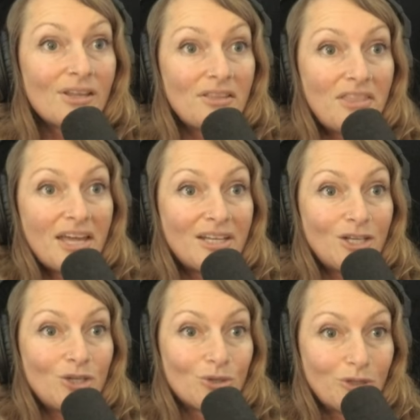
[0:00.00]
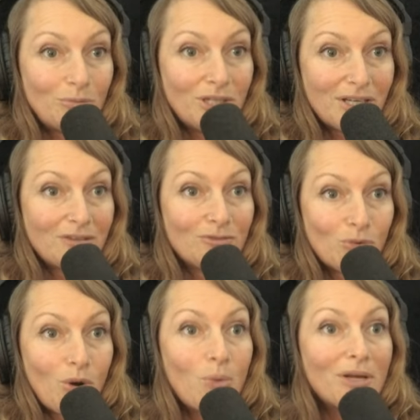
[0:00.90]
then you're going to be kind of
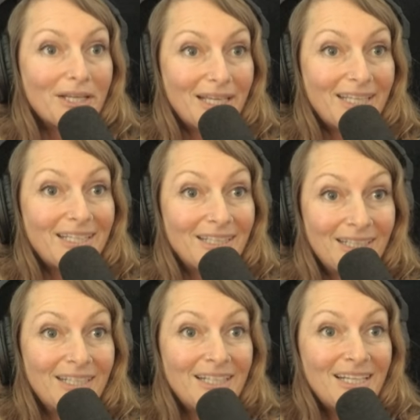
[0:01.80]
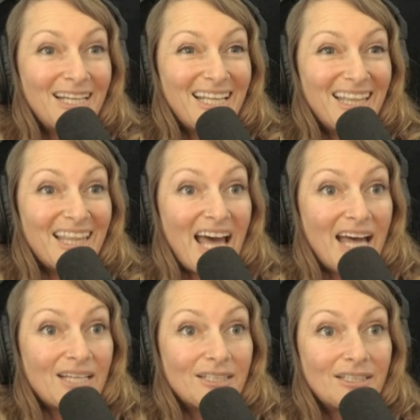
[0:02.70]
growing in
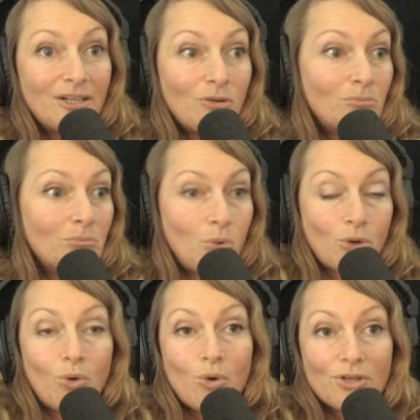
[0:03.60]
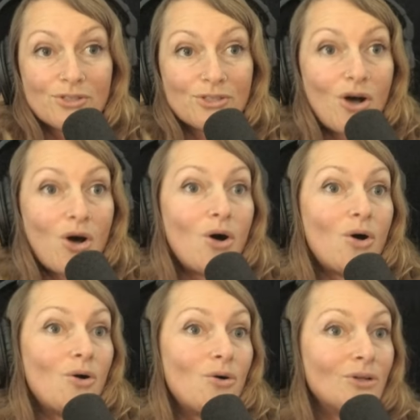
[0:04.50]
that you know more
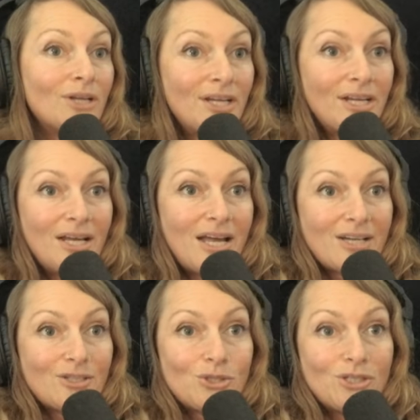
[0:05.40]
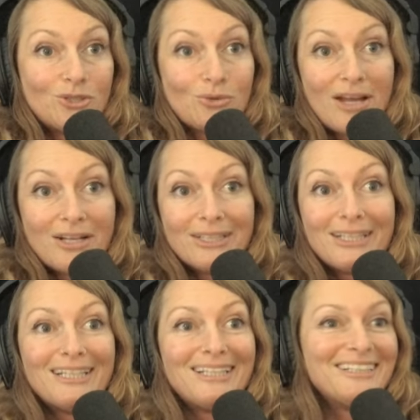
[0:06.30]
cortisol, mm. extra
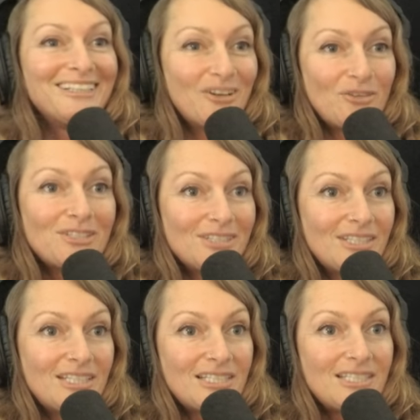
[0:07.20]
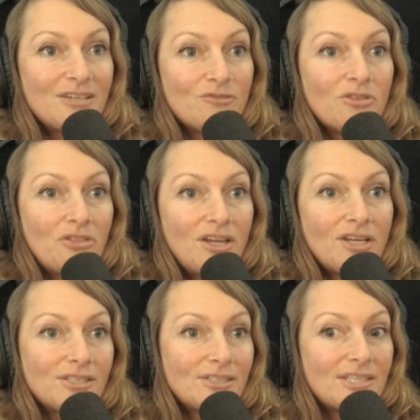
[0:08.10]
adrenaline, you know these these different
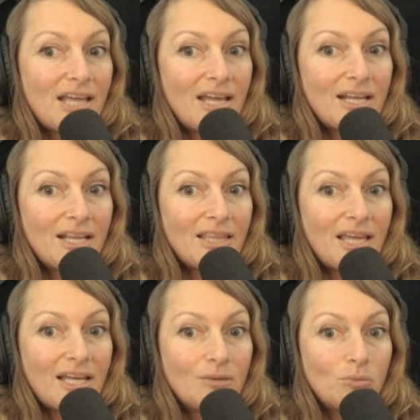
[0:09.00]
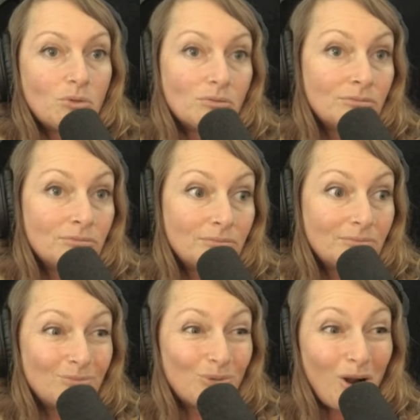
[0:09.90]
things that that will
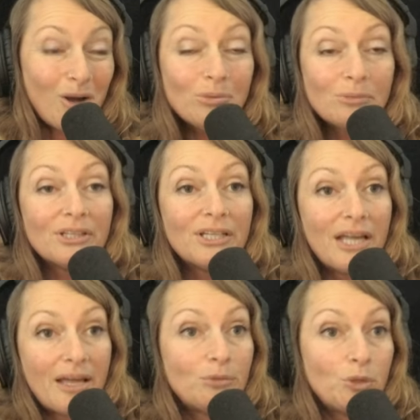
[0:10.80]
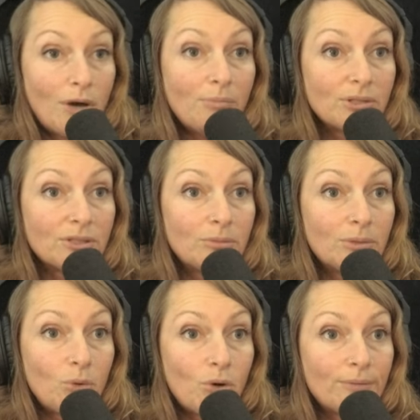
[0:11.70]
probably amp you up a little bit
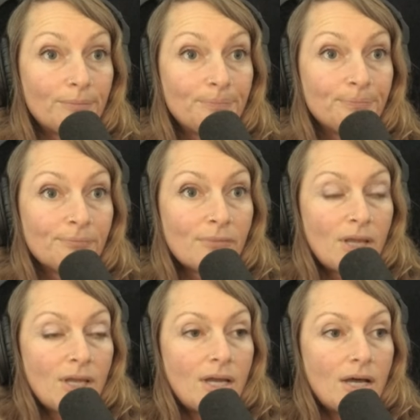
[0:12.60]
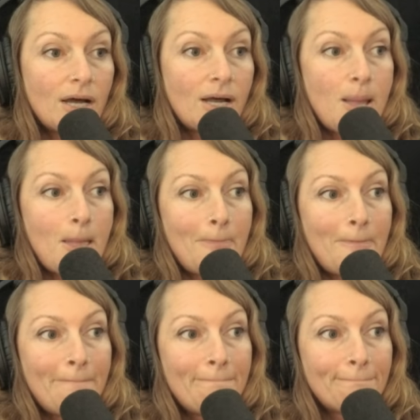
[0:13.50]
more. Mm-hmm. Um,